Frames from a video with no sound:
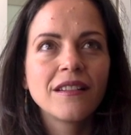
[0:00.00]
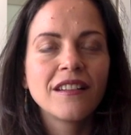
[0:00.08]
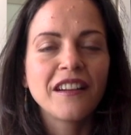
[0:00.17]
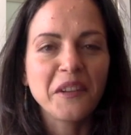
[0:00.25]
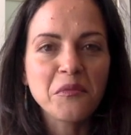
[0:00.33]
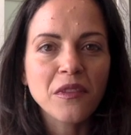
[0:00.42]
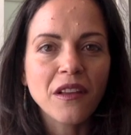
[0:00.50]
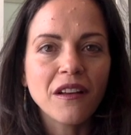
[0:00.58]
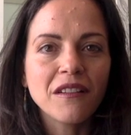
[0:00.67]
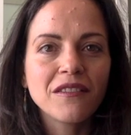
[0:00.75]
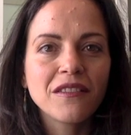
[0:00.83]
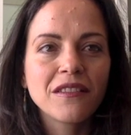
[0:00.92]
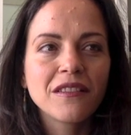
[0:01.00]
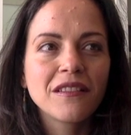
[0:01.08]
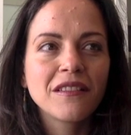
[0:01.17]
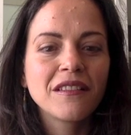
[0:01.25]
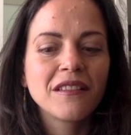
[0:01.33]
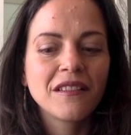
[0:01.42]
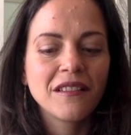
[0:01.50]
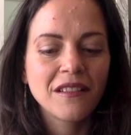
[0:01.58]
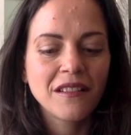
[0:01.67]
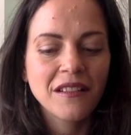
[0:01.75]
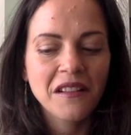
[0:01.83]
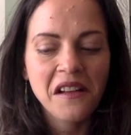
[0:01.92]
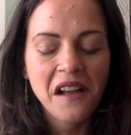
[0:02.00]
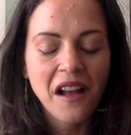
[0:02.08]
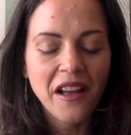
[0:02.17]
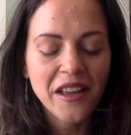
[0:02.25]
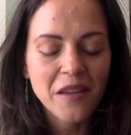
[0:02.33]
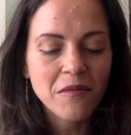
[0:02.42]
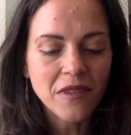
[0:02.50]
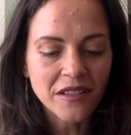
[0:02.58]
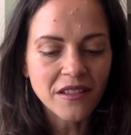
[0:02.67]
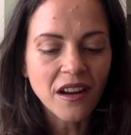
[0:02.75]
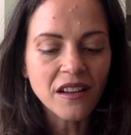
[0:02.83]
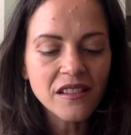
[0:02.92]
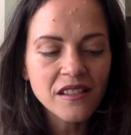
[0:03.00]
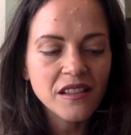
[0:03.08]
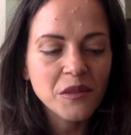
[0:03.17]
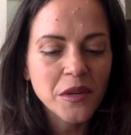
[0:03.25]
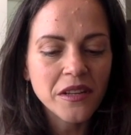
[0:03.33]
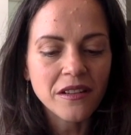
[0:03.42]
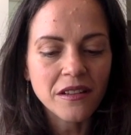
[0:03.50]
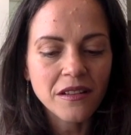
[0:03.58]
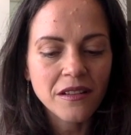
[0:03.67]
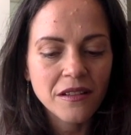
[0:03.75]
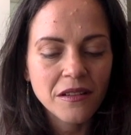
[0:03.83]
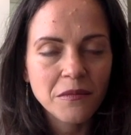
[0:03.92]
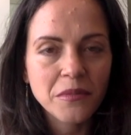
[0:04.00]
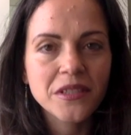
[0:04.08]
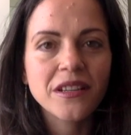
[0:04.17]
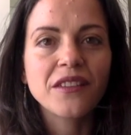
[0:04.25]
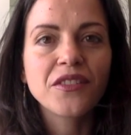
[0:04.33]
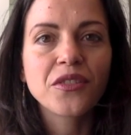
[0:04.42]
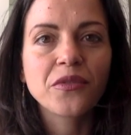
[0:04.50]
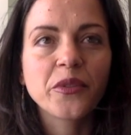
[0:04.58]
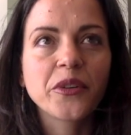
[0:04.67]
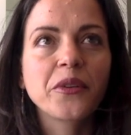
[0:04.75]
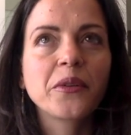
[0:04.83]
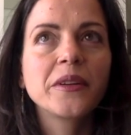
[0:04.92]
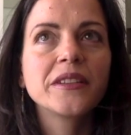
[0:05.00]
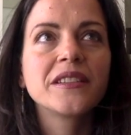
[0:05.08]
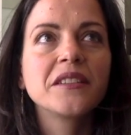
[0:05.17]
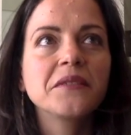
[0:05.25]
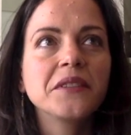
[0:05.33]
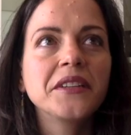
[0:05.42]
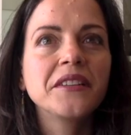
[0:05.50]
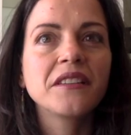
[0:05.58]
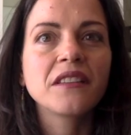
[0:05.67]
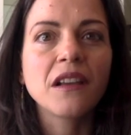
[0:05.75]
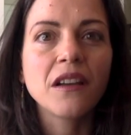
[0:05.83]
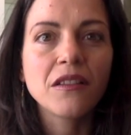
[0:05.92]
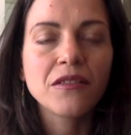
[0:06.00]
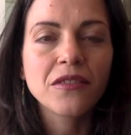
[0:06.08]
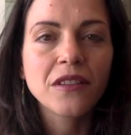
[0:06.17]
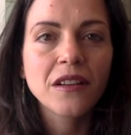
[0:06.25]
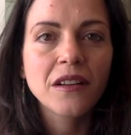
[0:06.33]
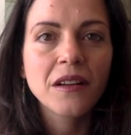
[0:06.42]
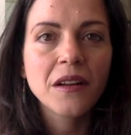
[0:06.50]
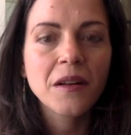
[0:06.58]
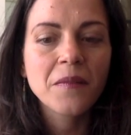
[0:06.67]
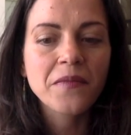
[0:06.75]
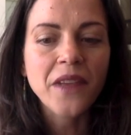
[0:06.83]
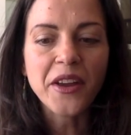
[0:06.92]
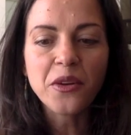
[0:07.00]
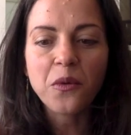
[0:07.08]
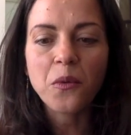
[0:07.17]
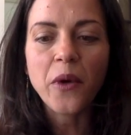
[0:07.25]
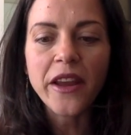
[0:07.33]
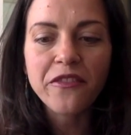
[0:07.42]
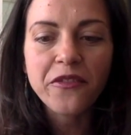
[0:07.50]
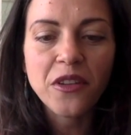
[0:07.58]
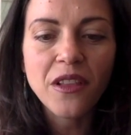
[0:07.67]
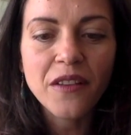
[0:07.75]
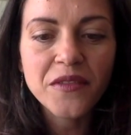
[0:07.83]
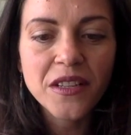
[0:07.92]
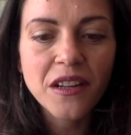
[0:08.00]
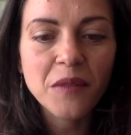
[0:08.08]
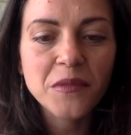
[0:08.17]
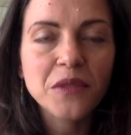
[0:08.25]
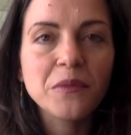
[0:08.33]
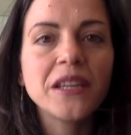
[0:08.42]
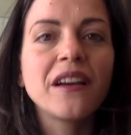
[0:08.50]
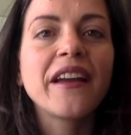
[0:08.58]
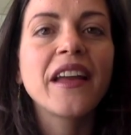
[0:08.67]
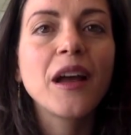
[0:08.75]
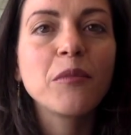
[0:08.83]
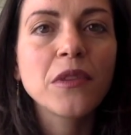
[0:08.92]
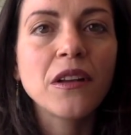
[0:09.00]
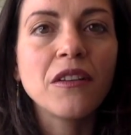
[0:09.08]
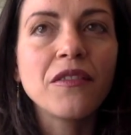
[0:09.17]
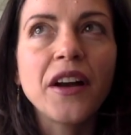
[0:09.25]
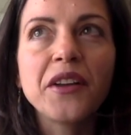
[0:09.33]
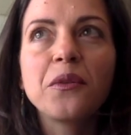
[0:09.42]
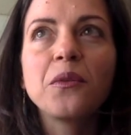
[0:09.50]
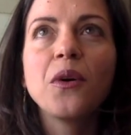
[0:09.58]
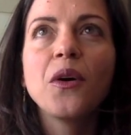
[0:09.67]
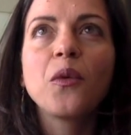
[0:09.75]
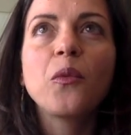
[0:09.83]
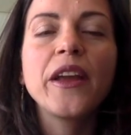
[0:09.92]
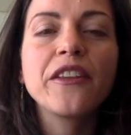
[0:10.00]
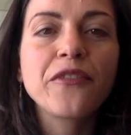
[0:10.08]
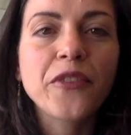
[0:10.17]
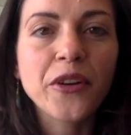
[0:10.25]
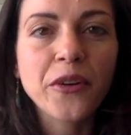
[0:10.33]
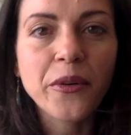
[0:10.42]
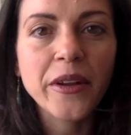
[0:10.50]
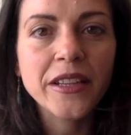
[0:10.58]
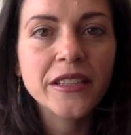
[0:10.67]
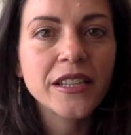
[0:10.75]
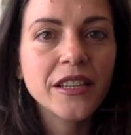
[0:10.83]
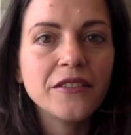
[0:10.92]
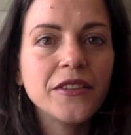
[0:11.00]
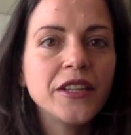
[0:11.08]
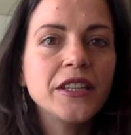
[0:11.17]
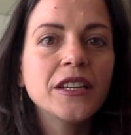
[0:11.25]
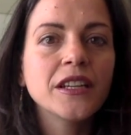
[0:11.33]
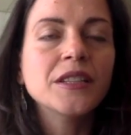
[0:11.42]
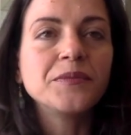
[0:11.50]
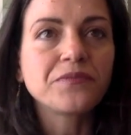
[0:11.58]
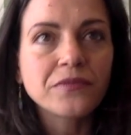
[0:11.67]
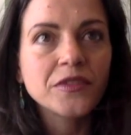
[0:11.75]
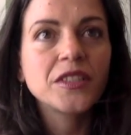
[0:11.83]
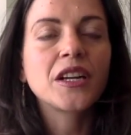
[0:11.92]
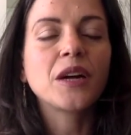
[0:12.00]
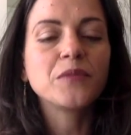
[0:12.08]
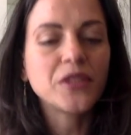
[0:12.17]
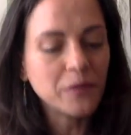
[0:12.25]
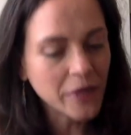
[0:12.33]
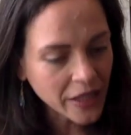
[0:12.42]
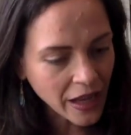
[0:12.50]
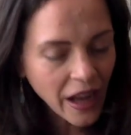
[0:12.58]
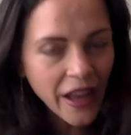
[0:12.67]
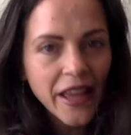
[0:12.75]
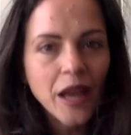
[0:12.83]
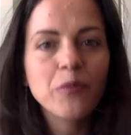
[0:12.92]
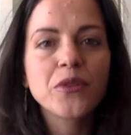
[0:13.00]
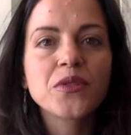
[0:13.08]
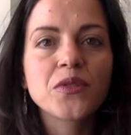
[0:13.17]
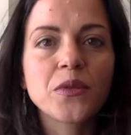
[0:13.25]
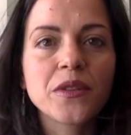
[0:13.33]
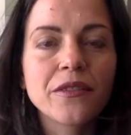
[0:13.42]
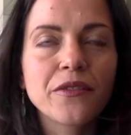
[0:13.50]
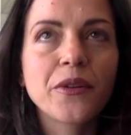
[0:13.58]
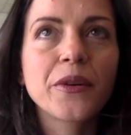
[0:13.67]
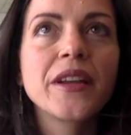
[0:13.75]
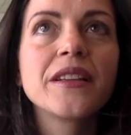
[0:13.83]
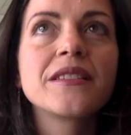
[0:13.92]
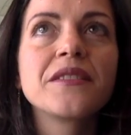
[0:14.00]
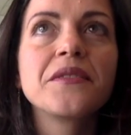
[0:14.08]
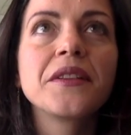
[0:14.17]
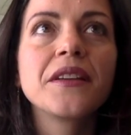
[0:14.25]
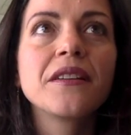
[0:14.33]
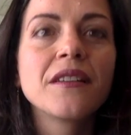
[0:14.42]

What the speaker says: I am love, I am an unlimited potential for creativity and love. I don't wait for love to come to me, I am love. I don't wait for creativity to come to me, I am the source of creativity.